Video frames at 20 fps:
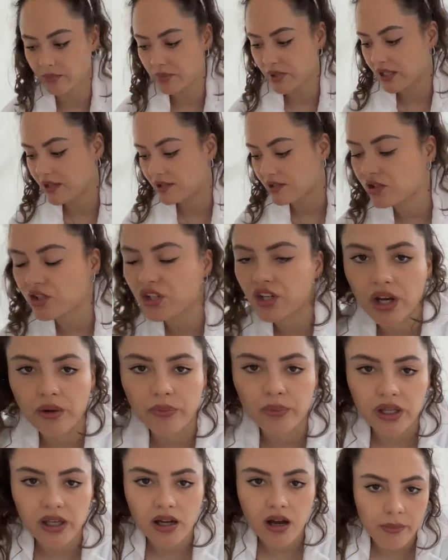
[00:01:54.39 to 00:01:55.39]
because, you know,
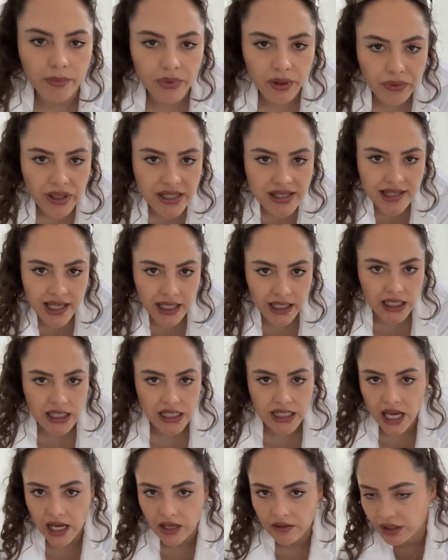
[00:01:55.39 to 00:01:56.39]
we can't be risking
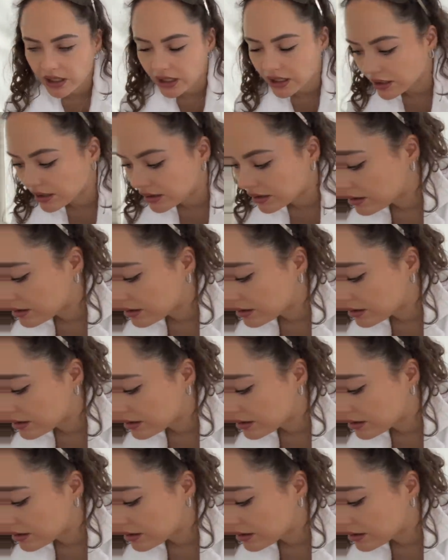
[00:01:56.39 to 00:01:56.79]
it out here.